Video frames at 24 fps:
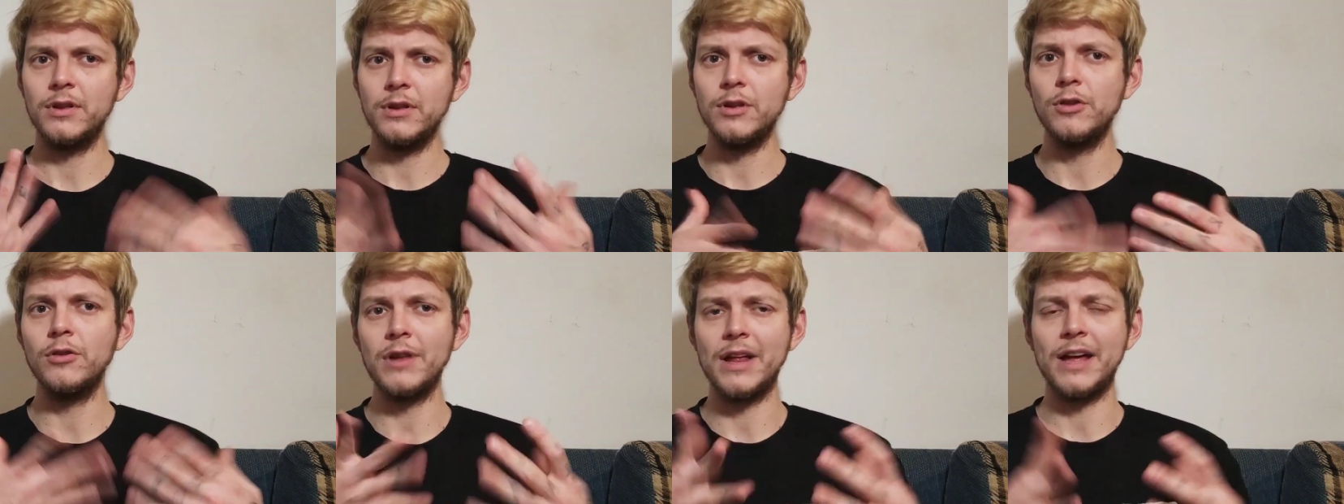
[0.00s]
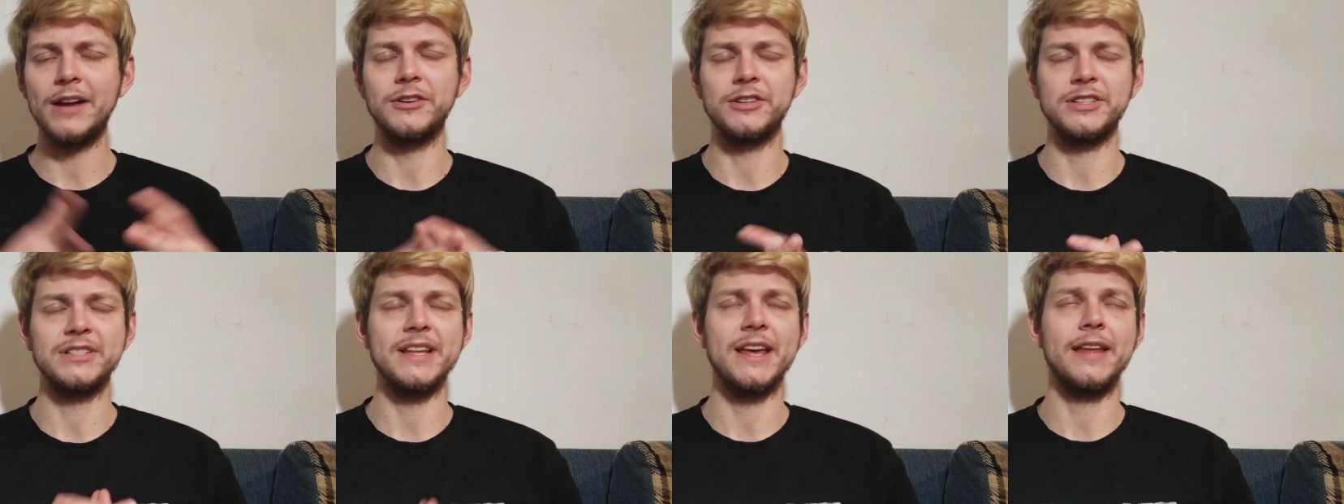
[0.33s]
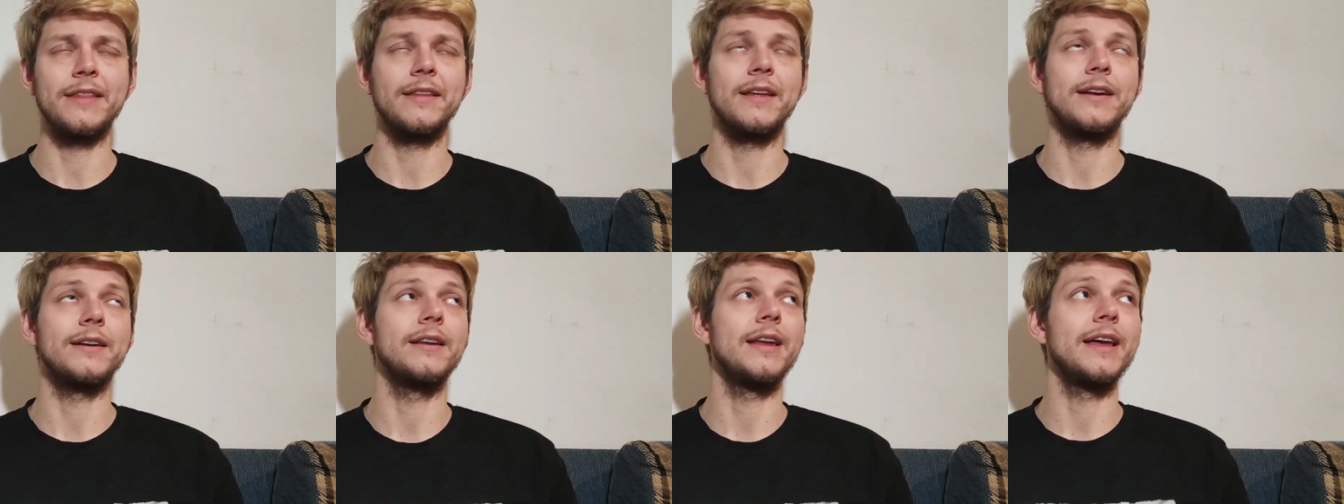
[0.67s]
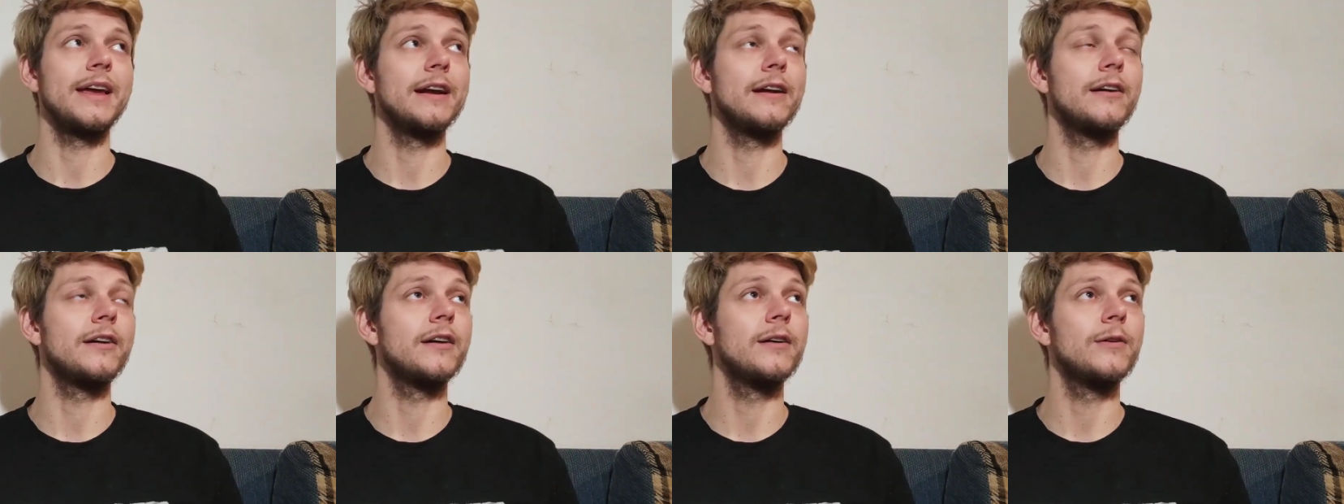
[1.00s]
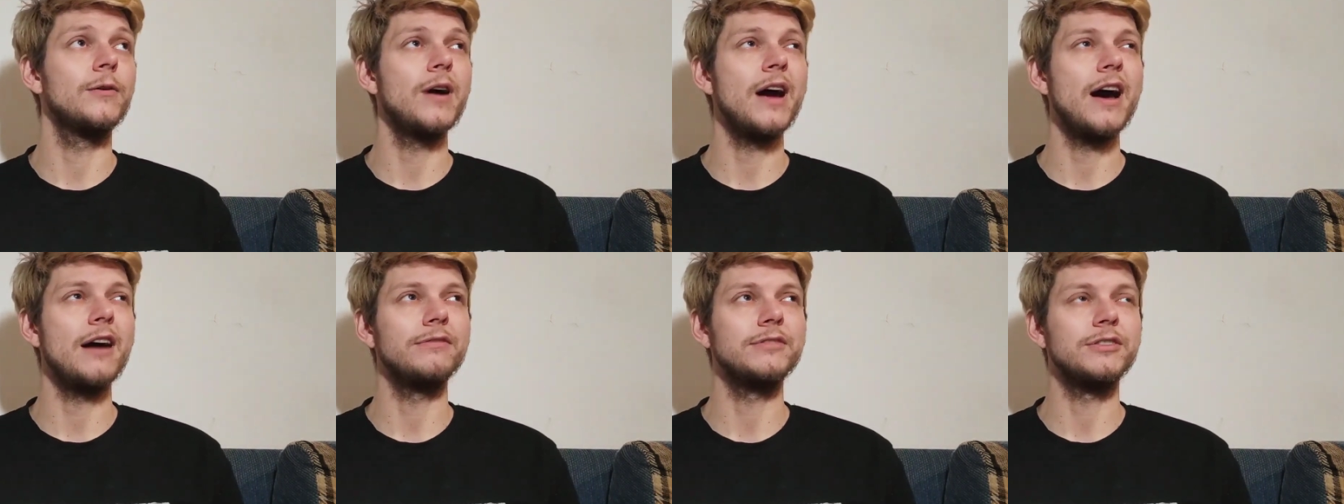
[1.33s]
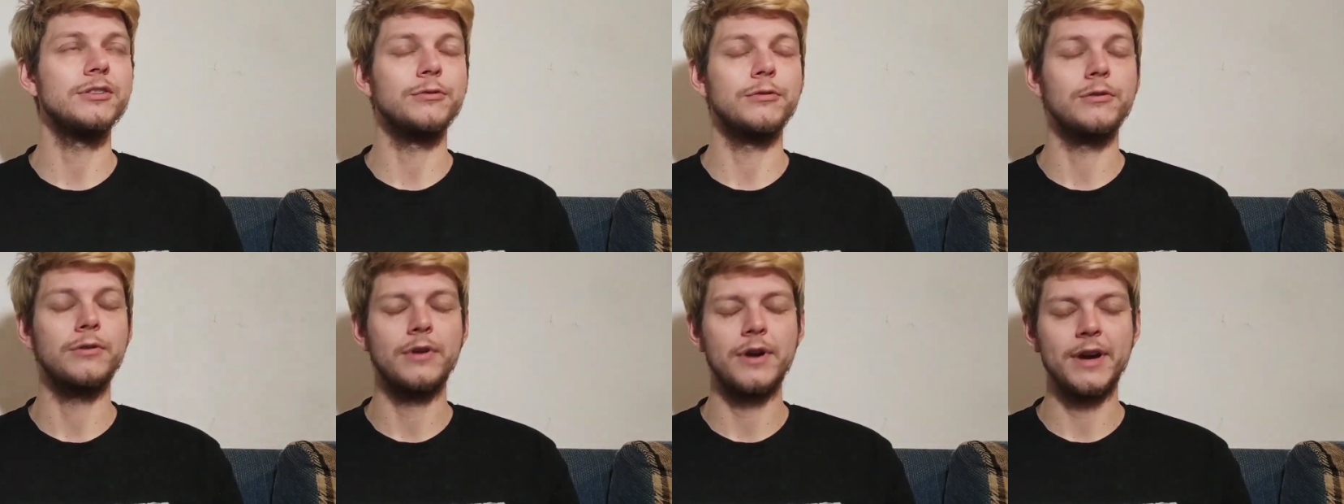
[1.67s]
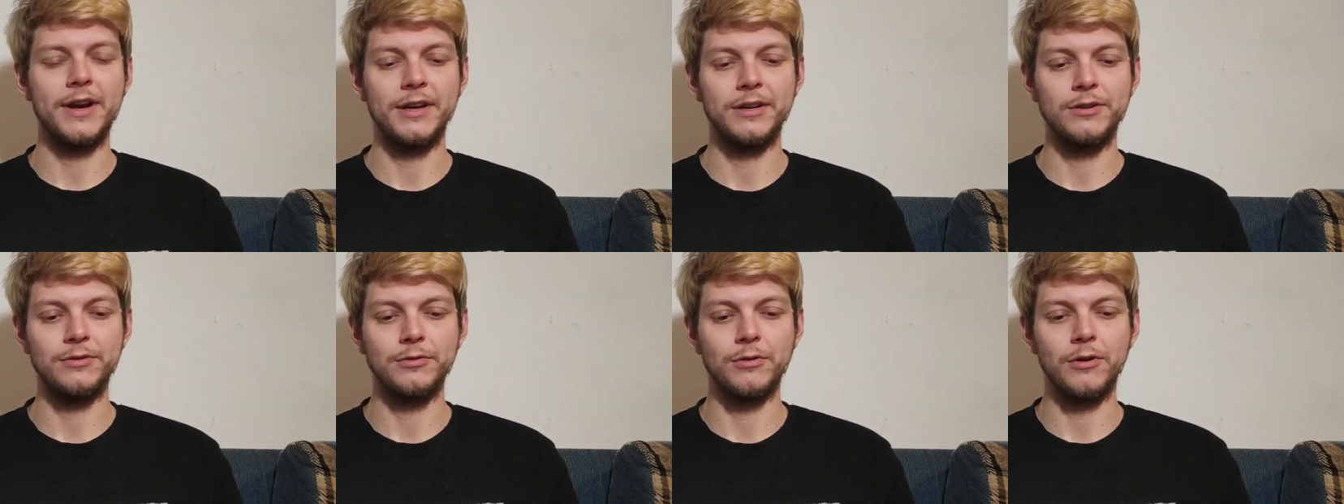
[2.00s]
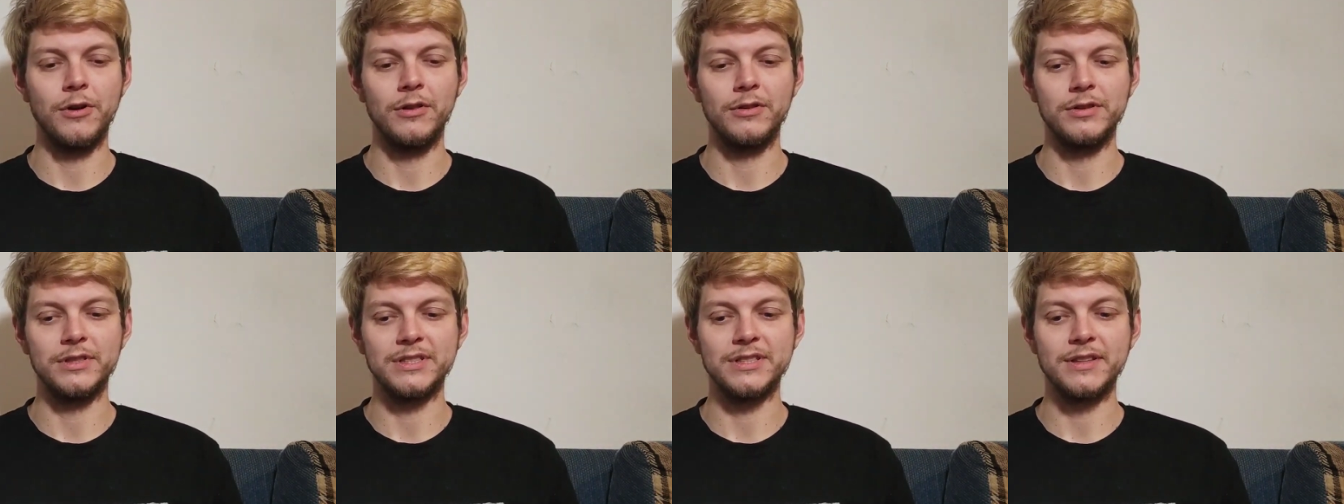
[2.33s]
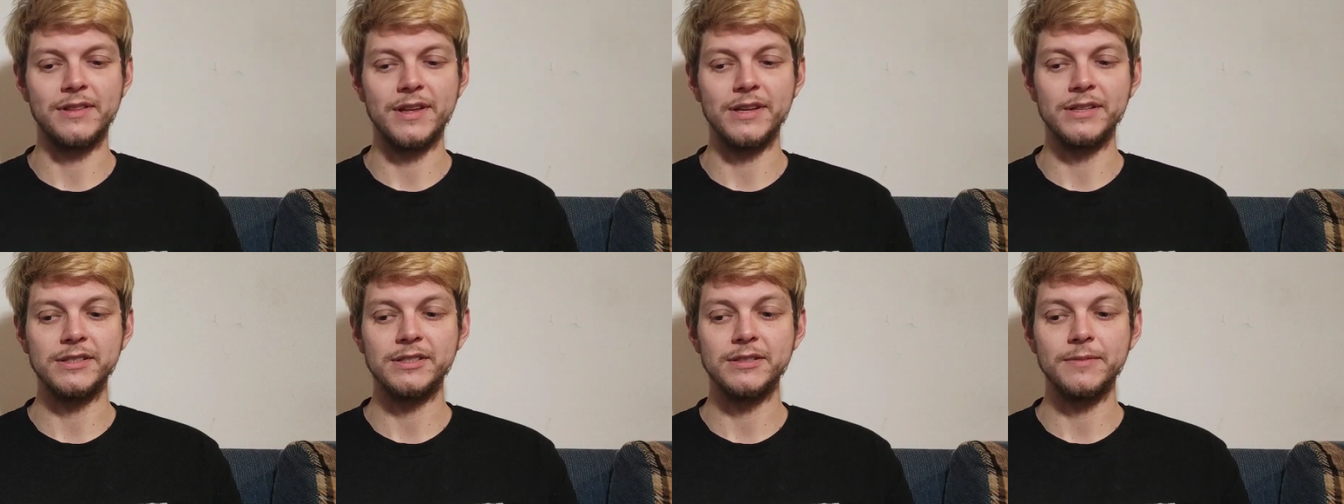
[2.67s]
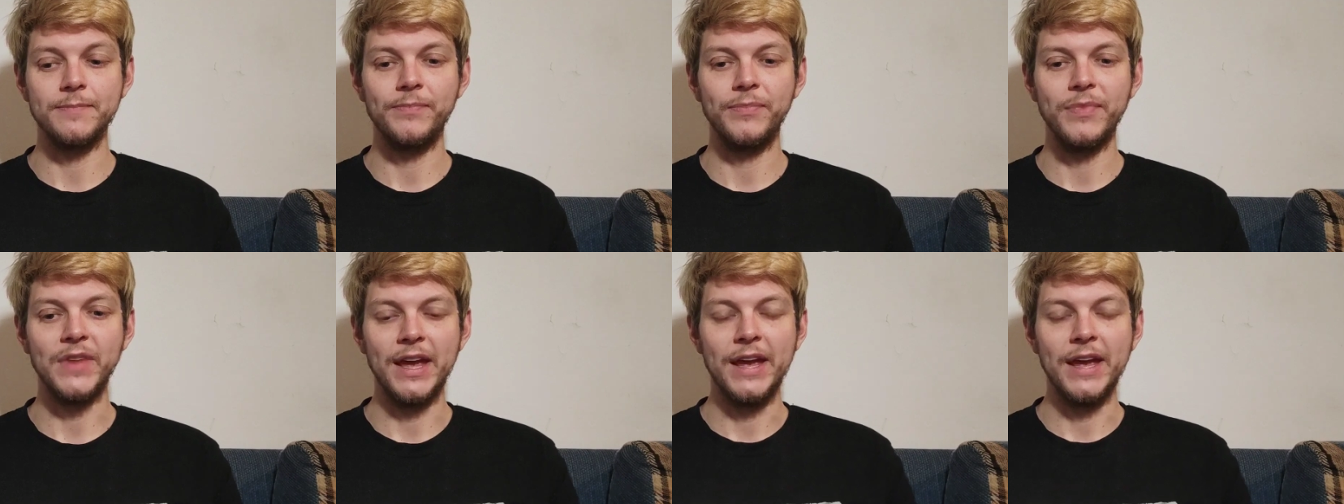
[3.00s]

you'll understand that later after I do all these things.